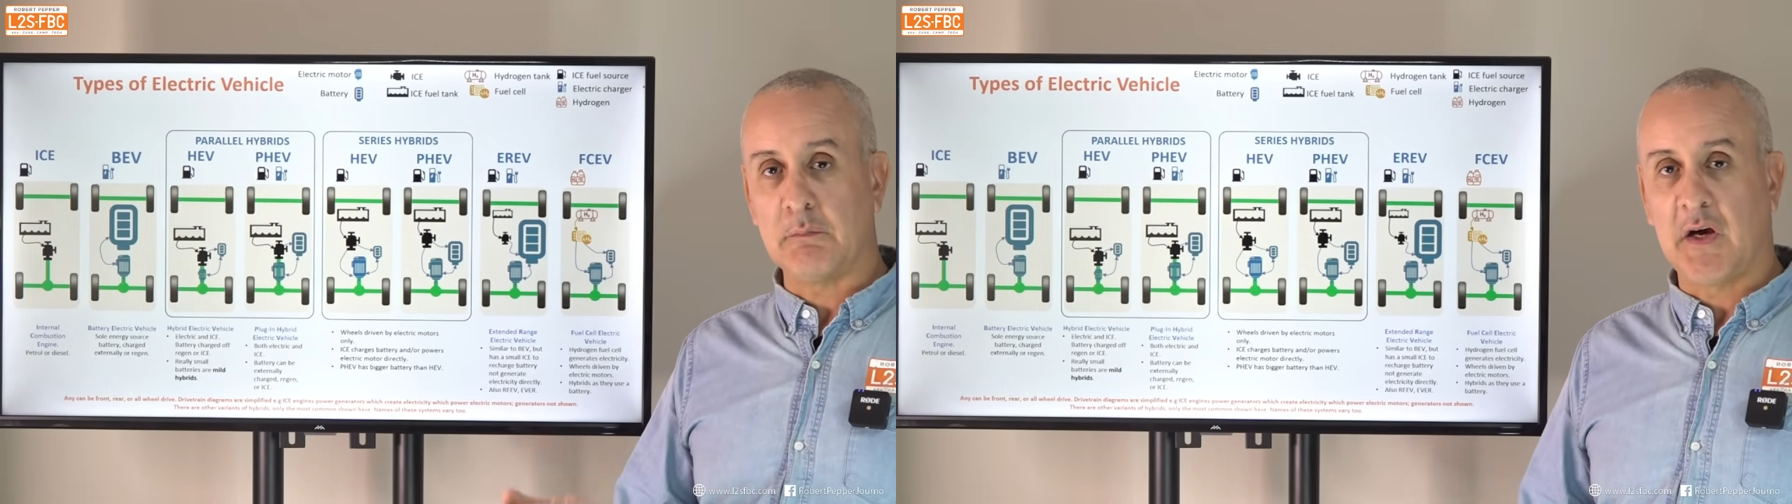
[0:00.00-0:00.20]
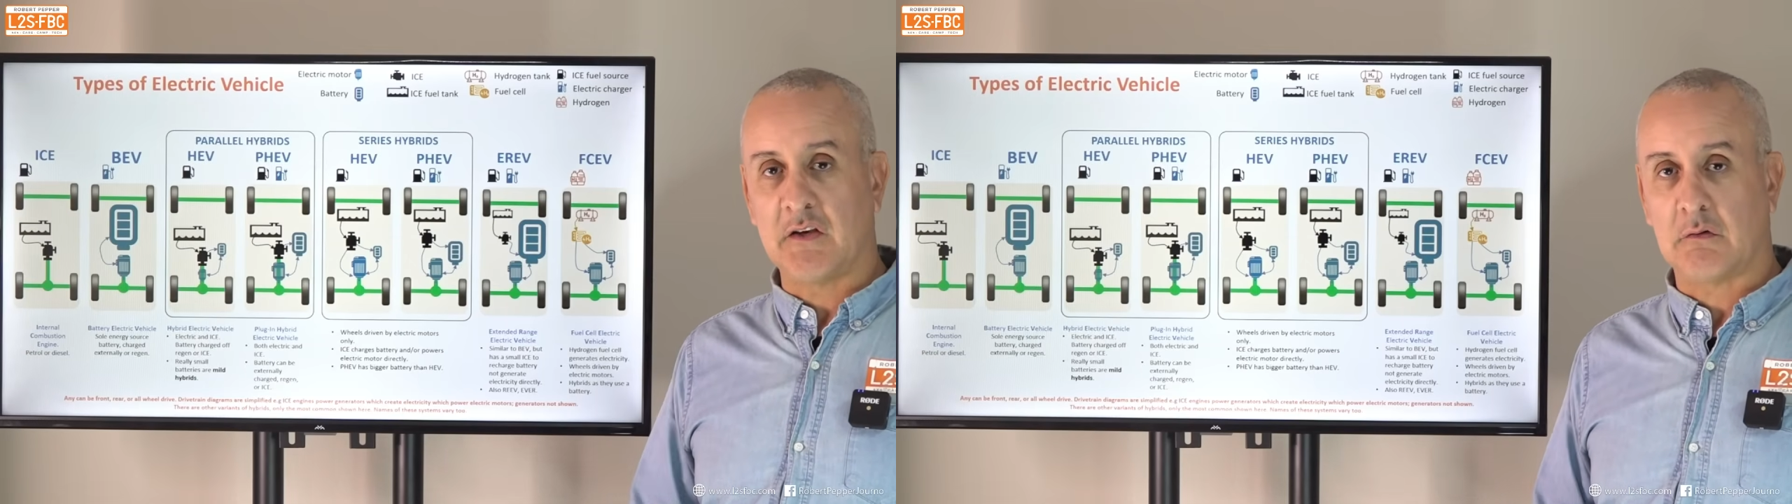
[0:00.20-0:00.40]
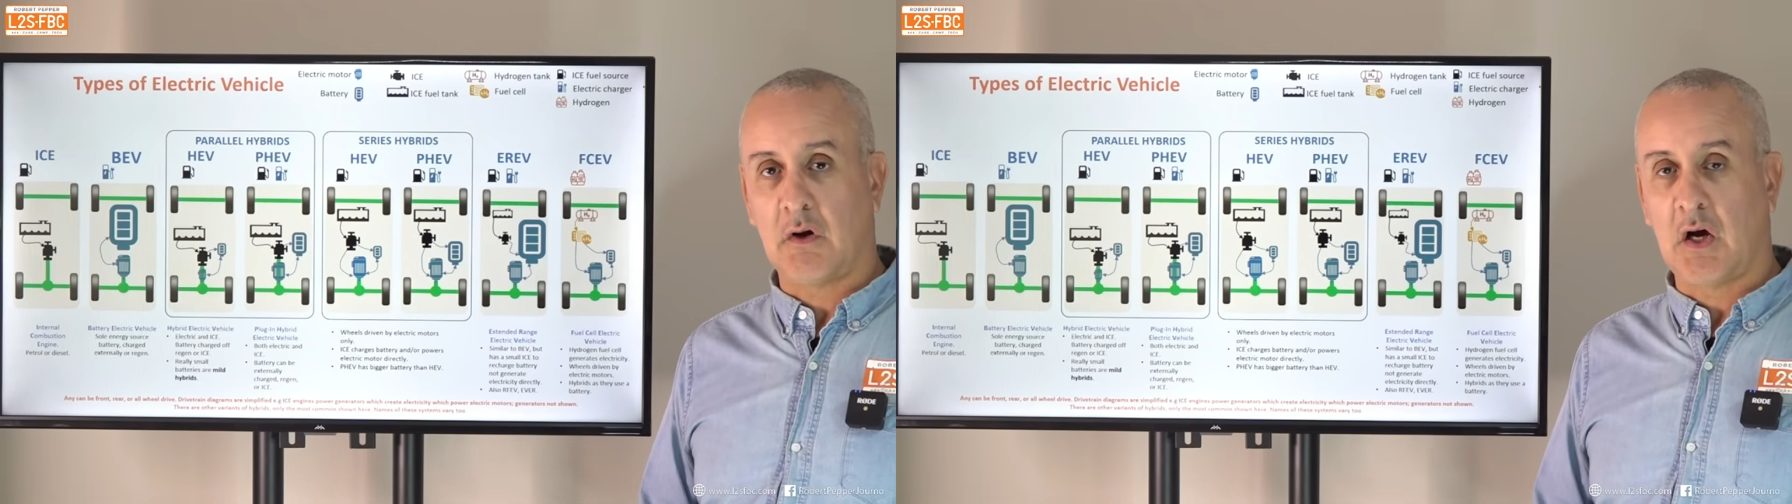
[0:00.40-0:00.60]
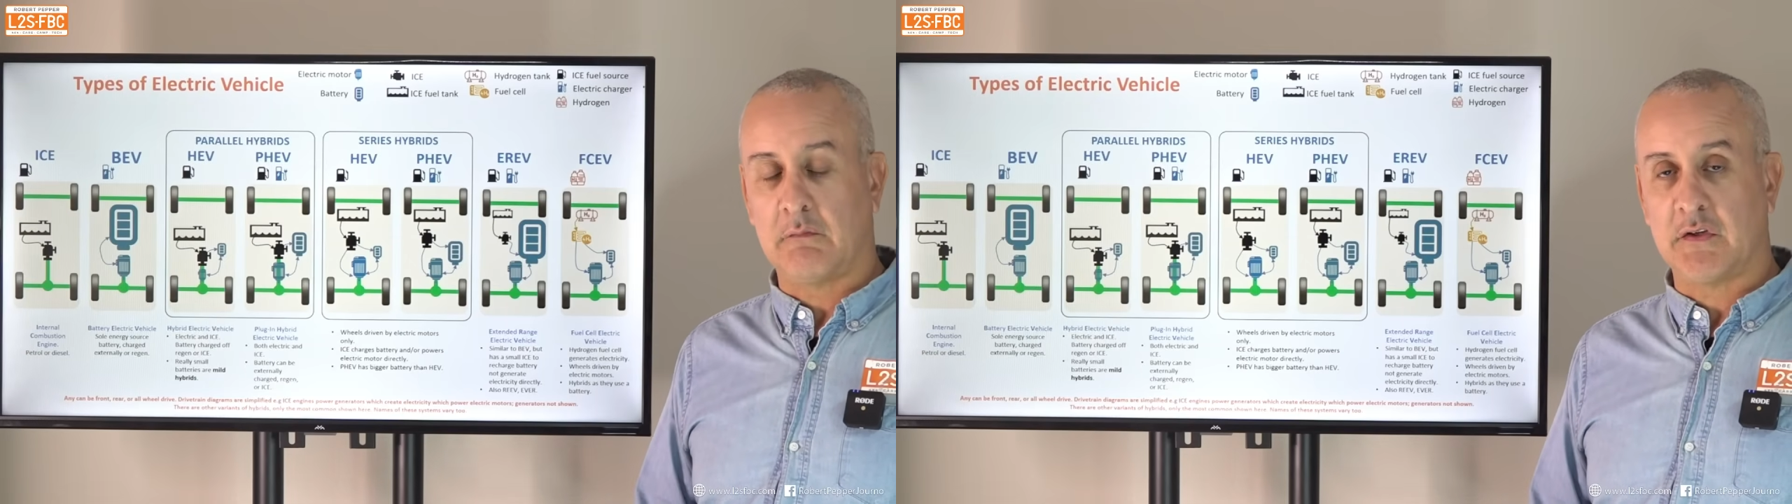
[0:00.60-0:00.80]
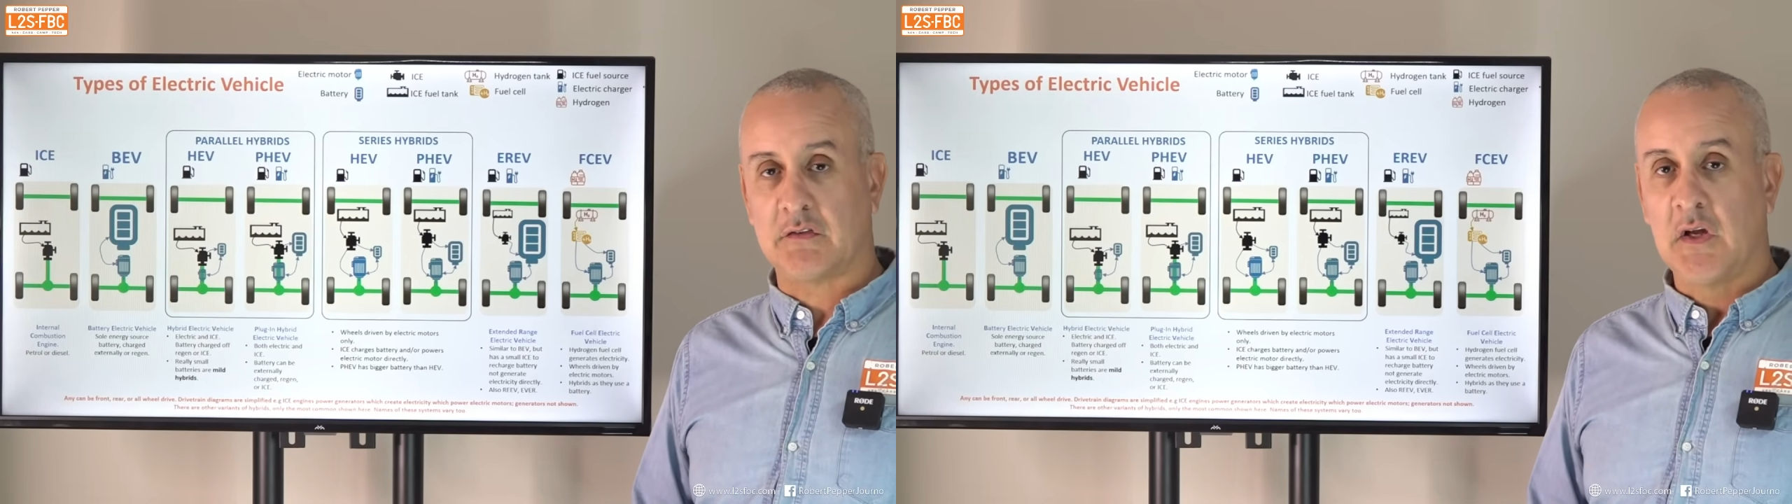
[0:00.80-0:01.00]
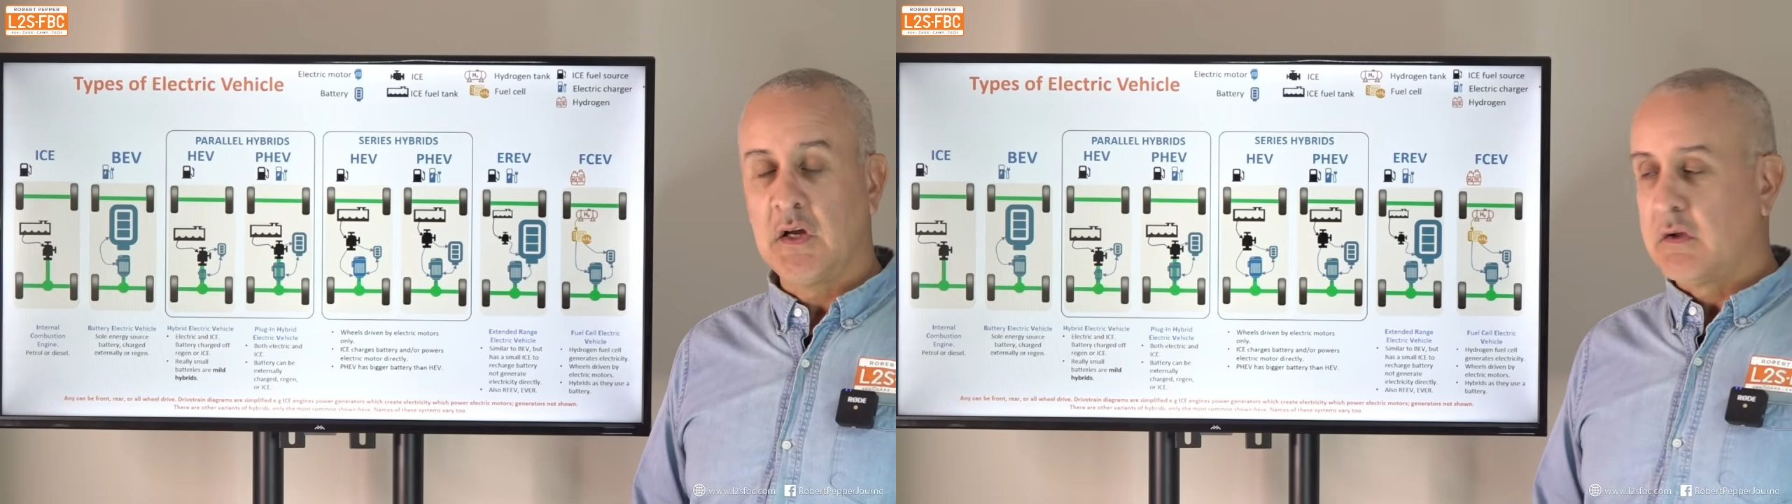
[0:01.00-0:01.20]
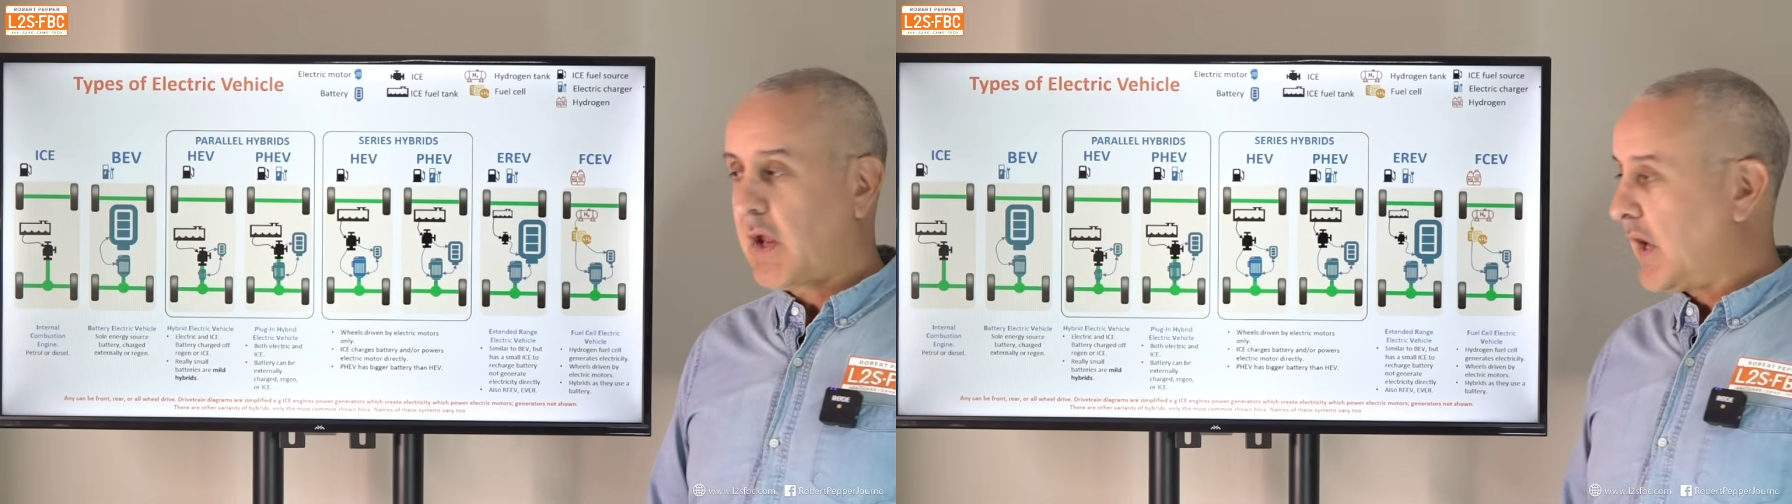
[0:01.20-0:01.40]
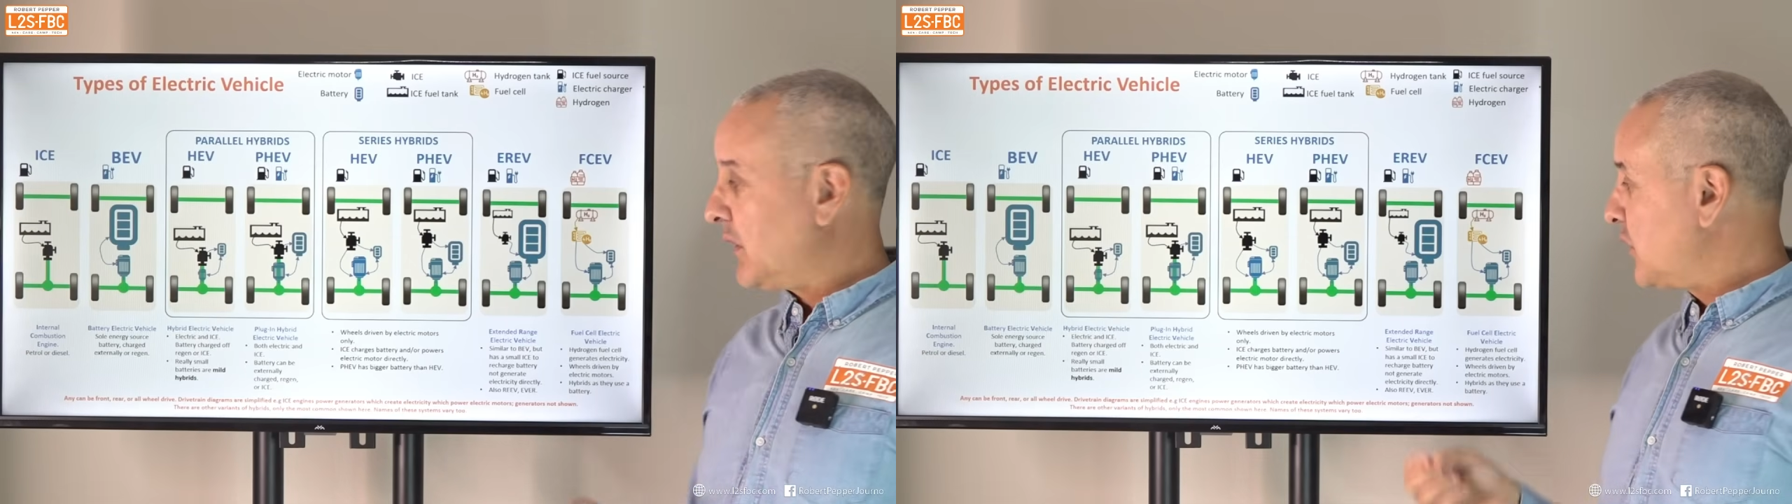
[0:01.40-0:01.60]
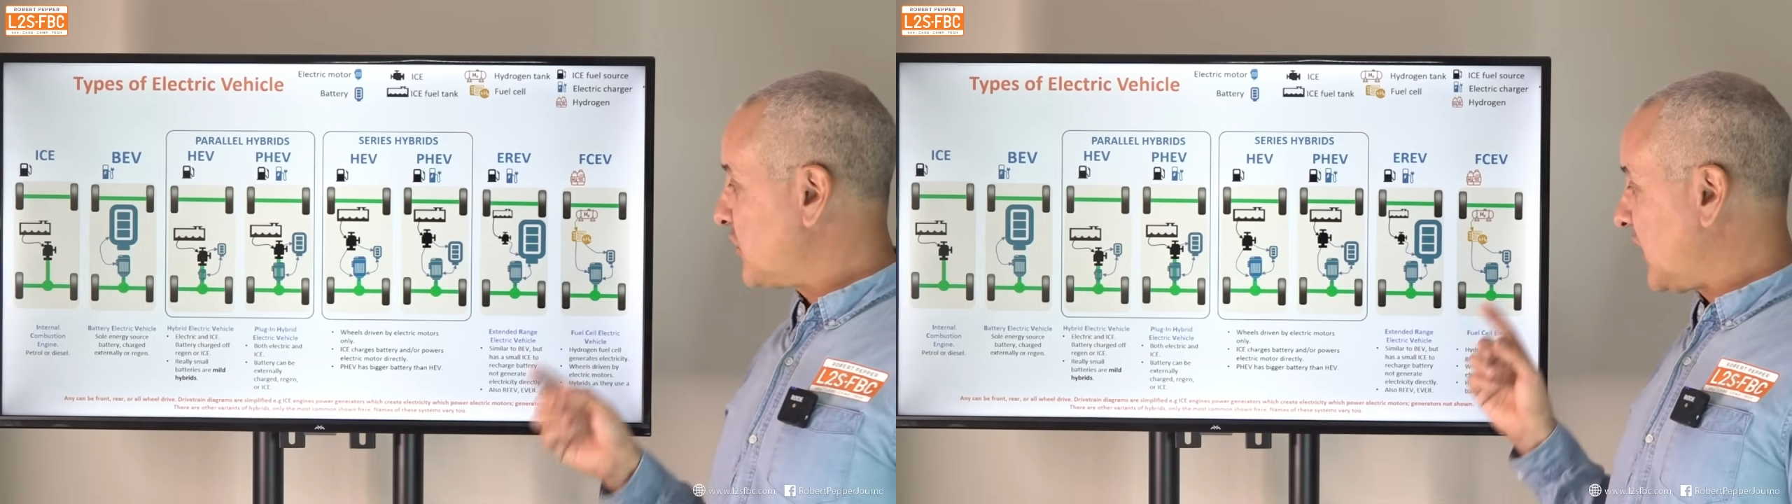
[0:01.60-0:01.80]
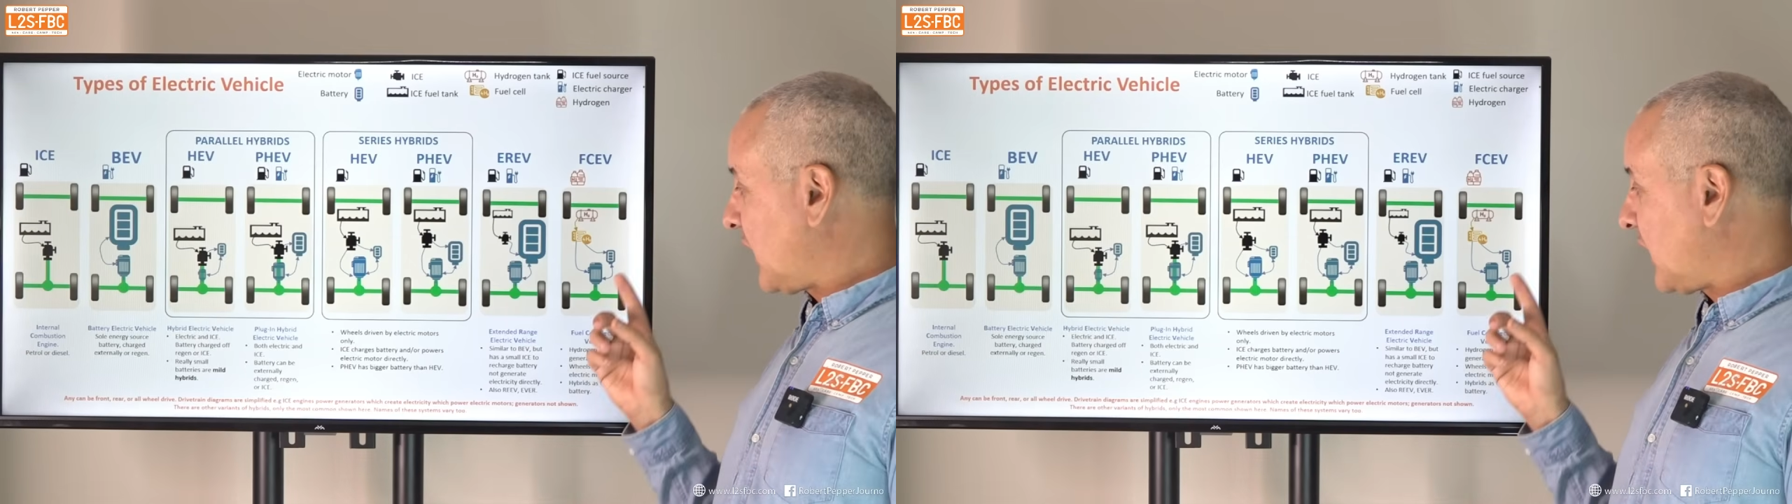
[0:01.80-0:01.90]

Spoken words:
you may as well harvest that energy.